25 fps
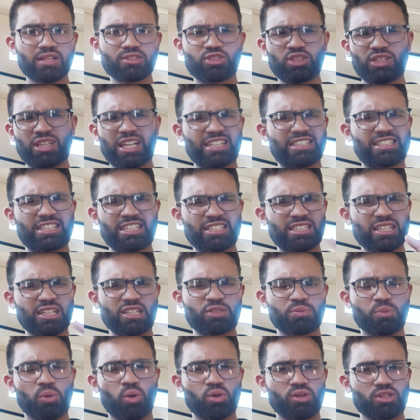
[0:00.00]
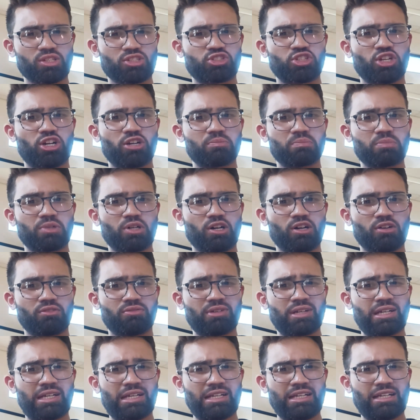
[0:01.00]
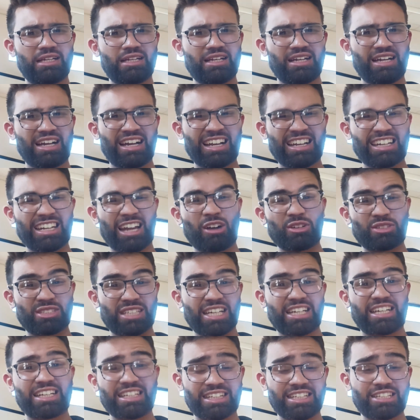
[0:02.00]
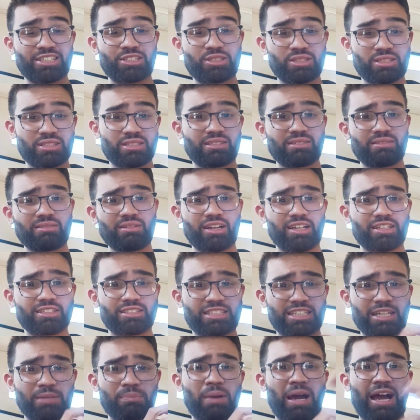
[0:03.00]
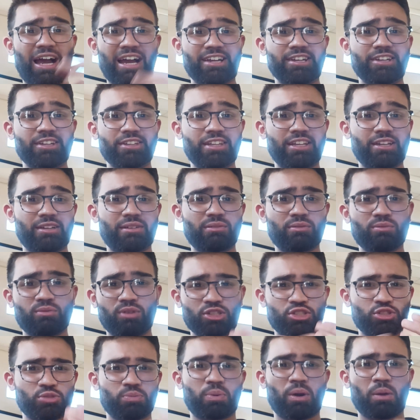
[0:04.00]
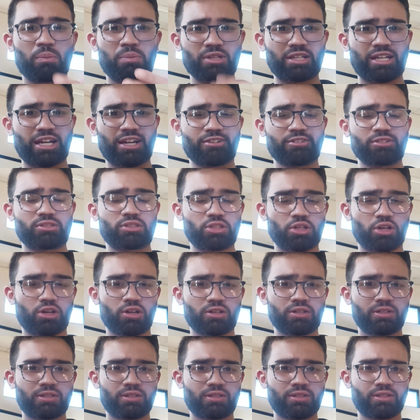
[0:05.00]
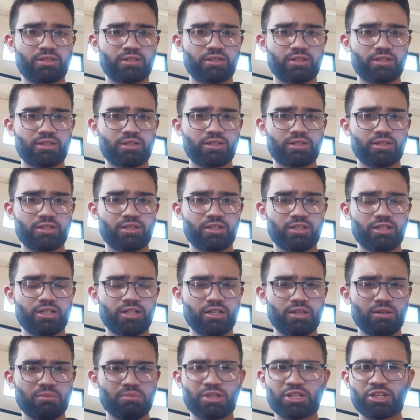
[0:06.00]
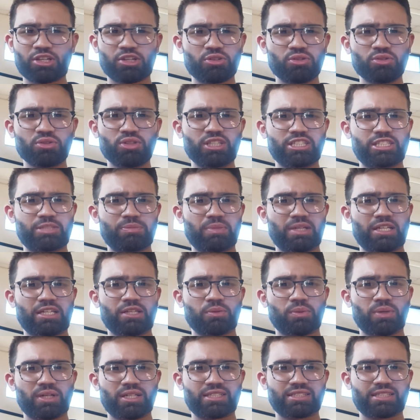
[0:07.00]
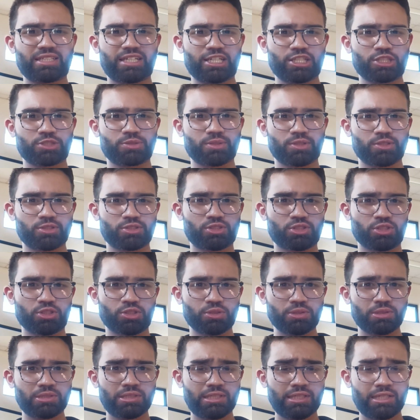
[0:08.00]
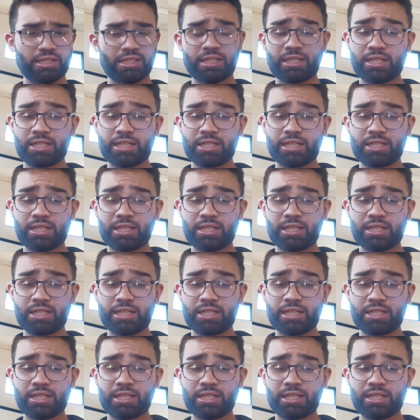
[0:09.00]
So that's just a small example of now taking things a step higher than what you probably currently are. But you can do this in many ways as well. So